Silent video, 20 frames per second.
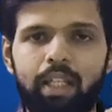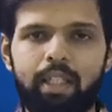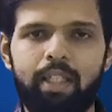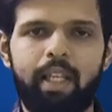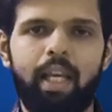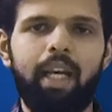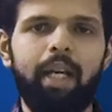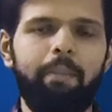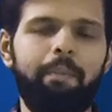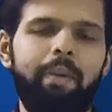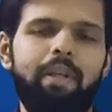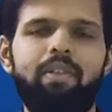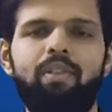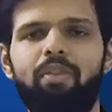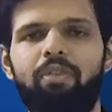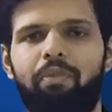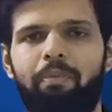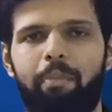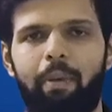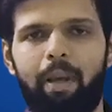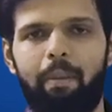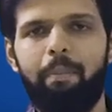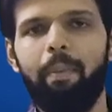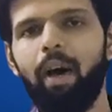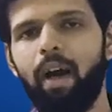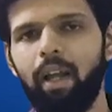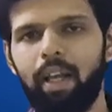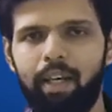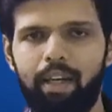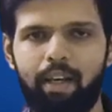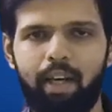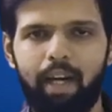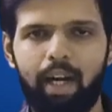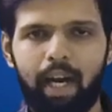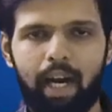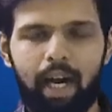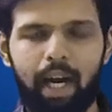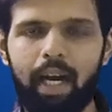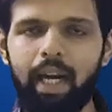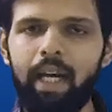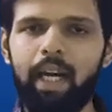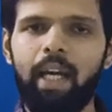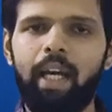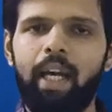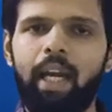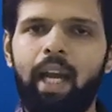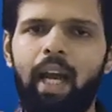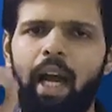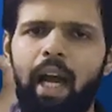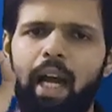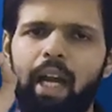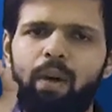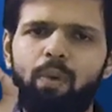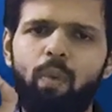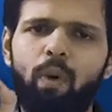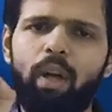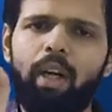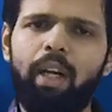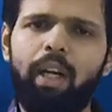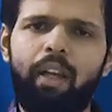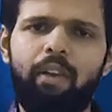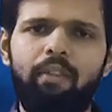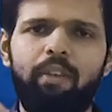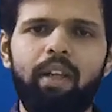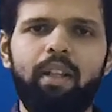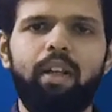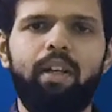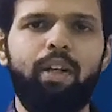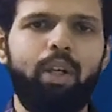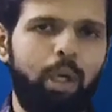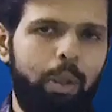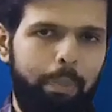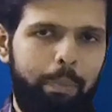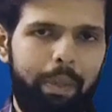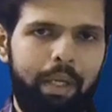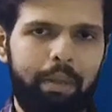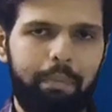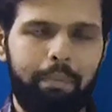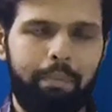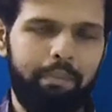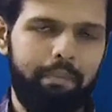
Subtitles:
Take a piece of paper in your hand, and whatever the topic